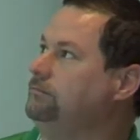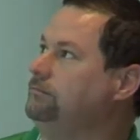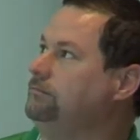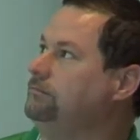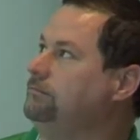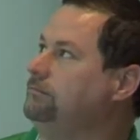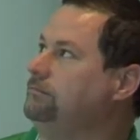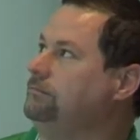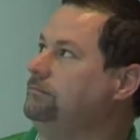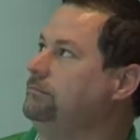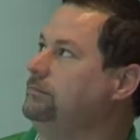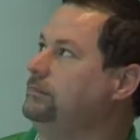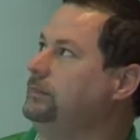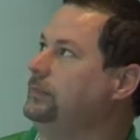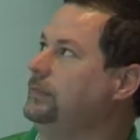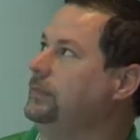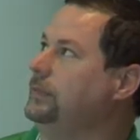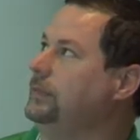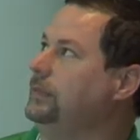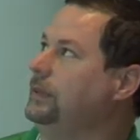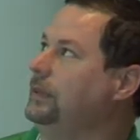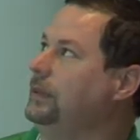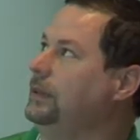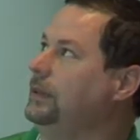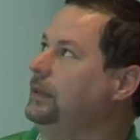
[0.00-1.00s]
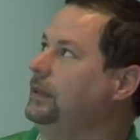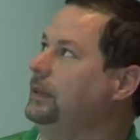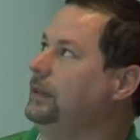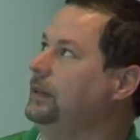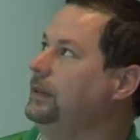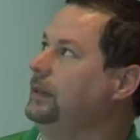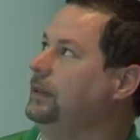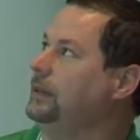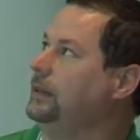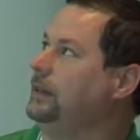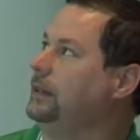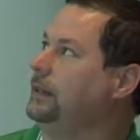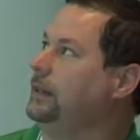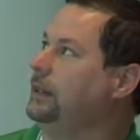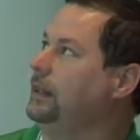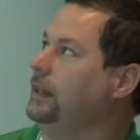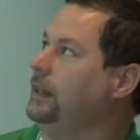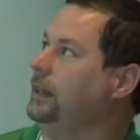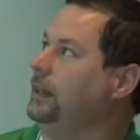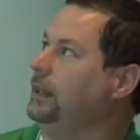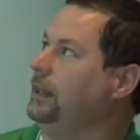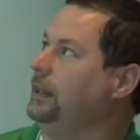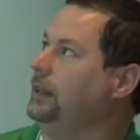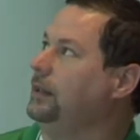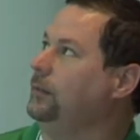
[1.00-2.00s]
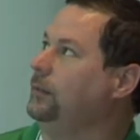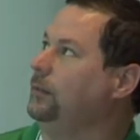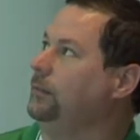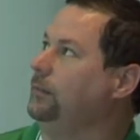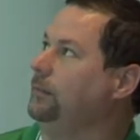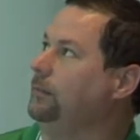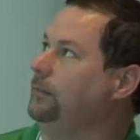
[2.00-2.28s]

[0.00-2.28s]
Nothing is said.